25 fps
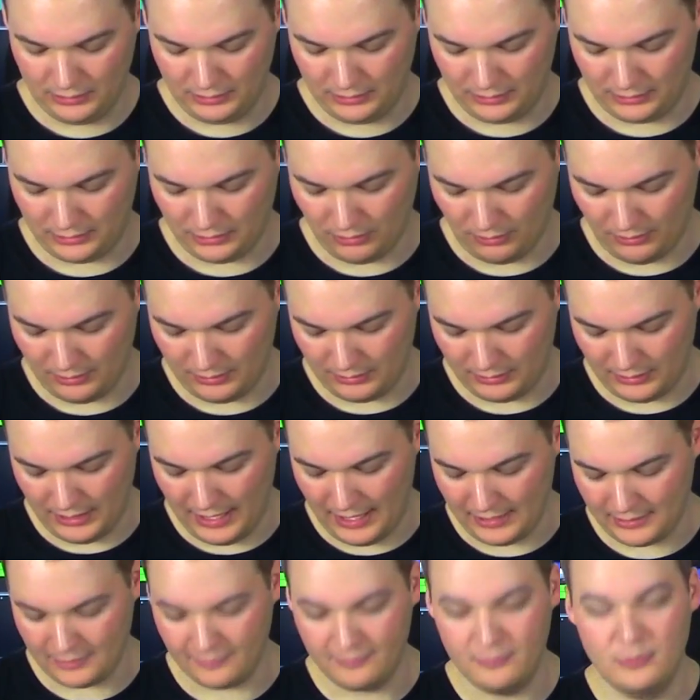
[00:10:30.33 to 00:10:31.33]
So it
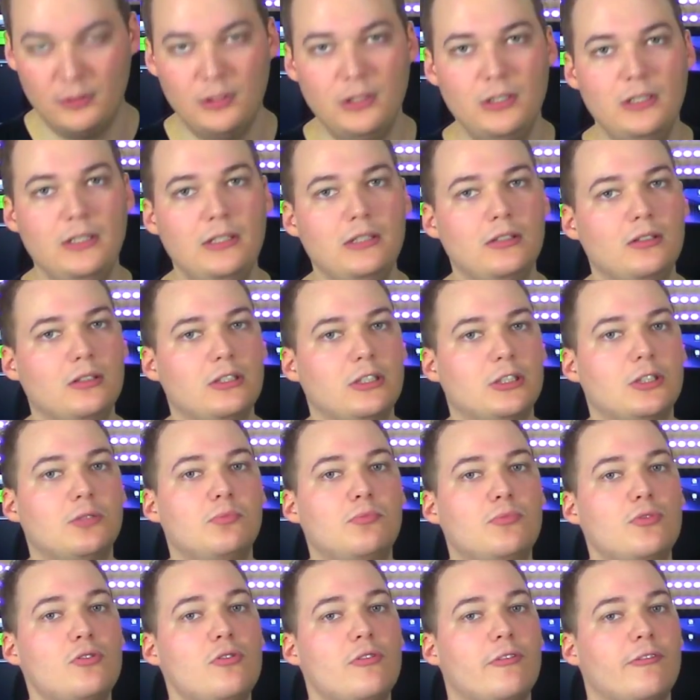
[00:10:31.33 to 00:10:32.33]
has a really
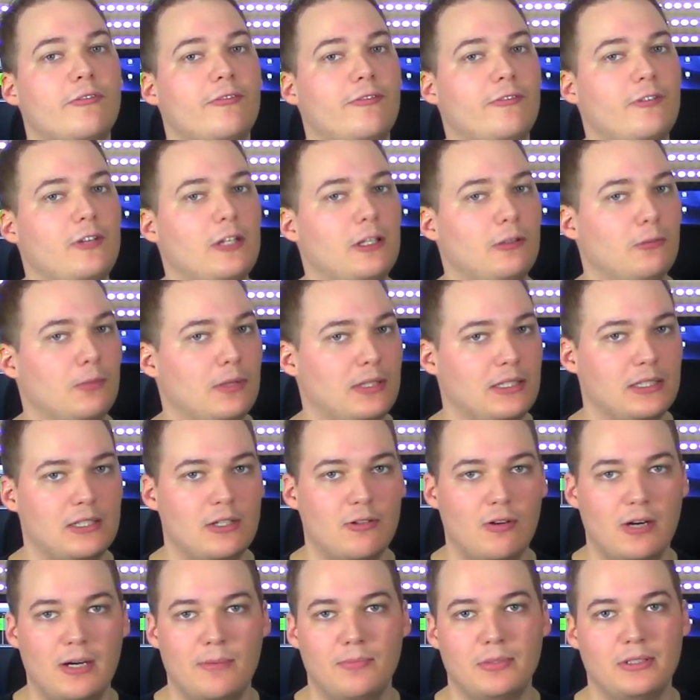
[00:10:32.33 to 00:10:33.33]
smooth feel when you
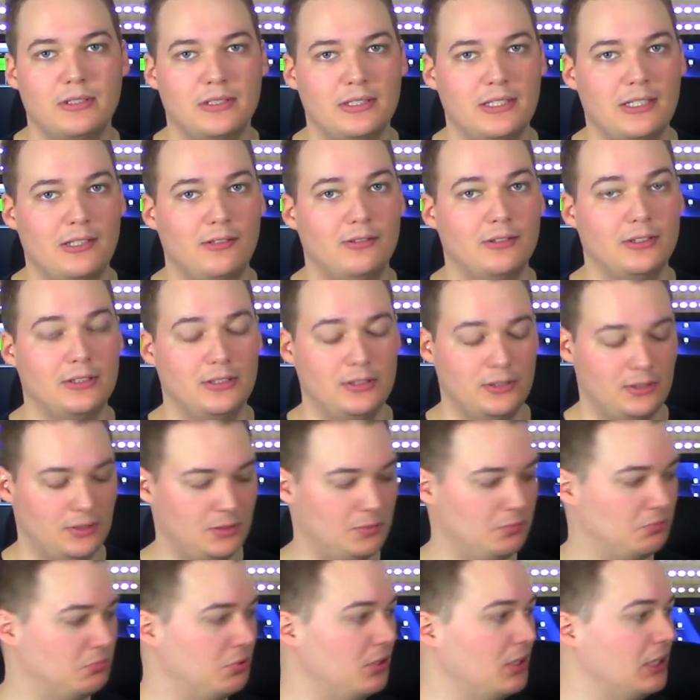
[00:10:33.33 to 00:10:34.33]
go up and down. It's
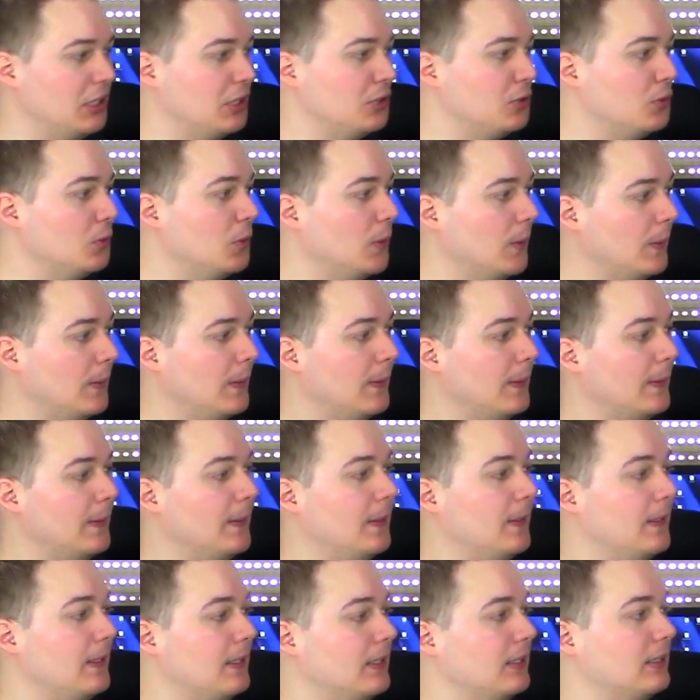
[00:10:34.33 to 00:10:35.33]
pretty cool.
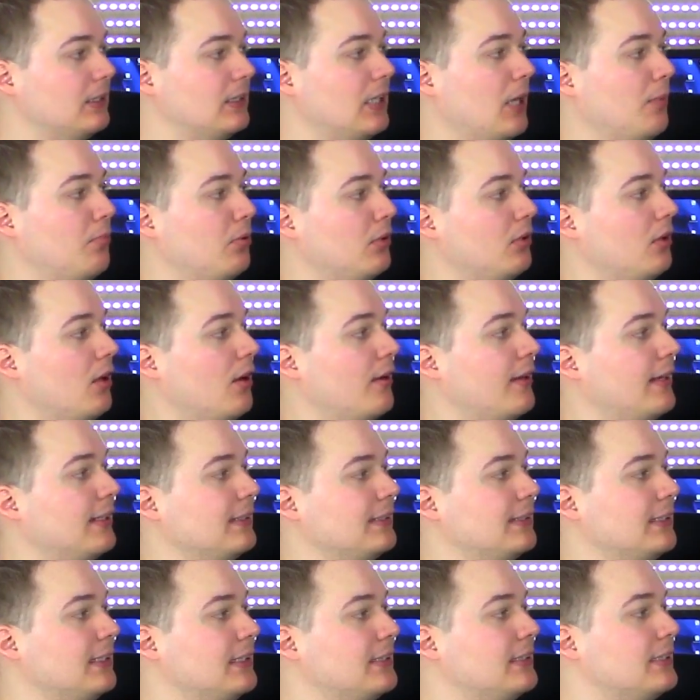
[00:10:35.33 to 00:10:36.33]
Double locking
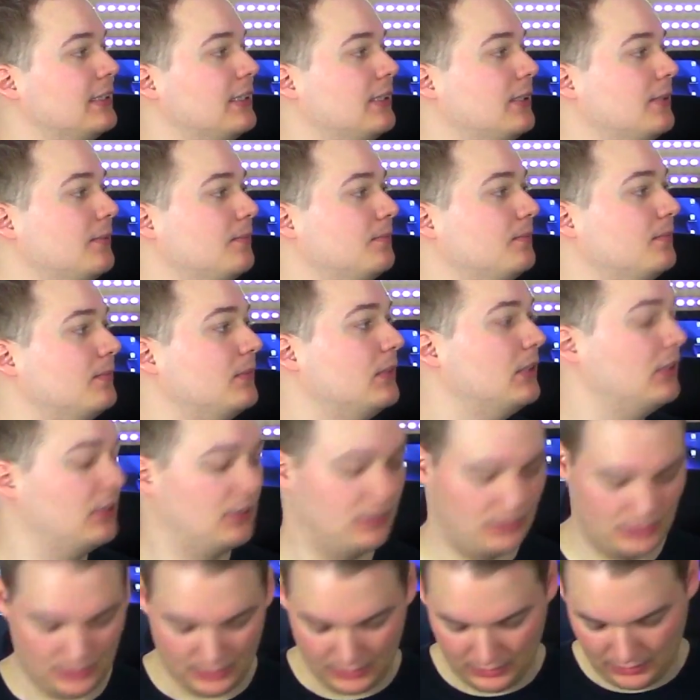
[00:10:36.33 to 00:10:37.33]
system,
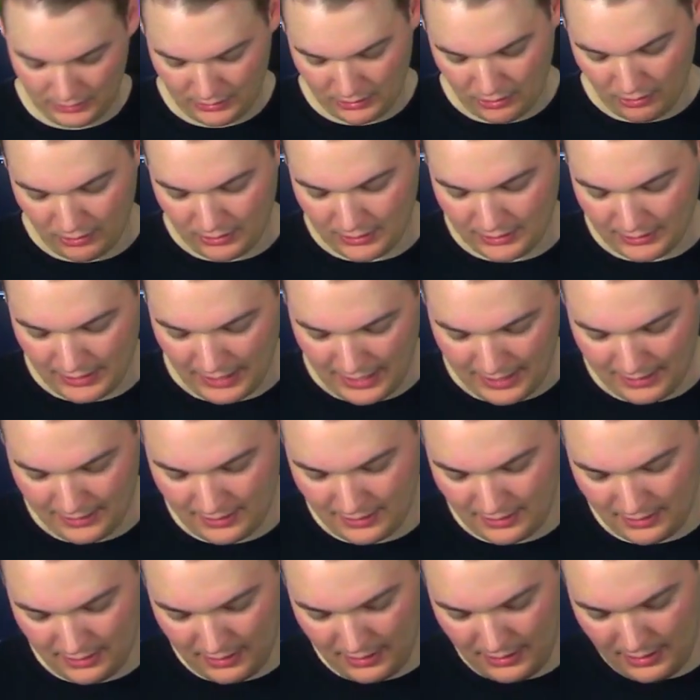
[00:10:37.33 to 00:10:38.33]
so it
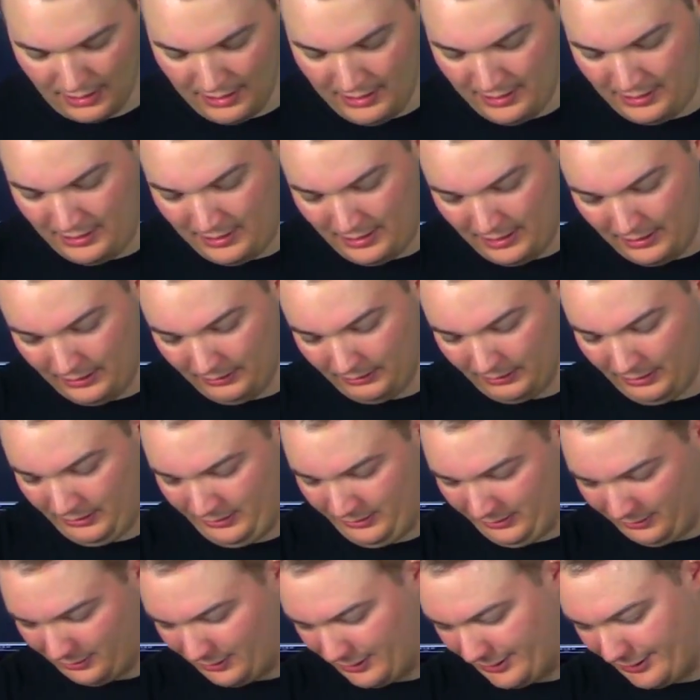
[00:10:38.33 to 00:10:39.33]
stays in
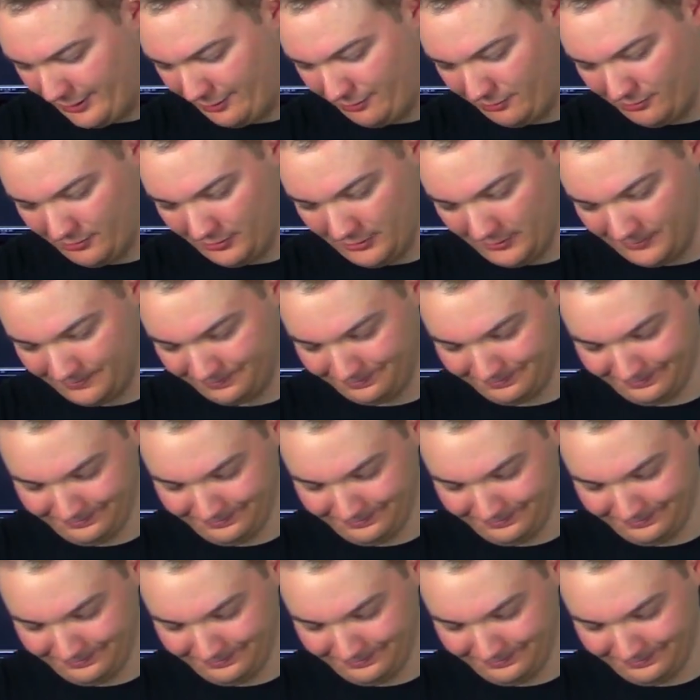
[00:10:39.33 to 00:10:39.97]
tune.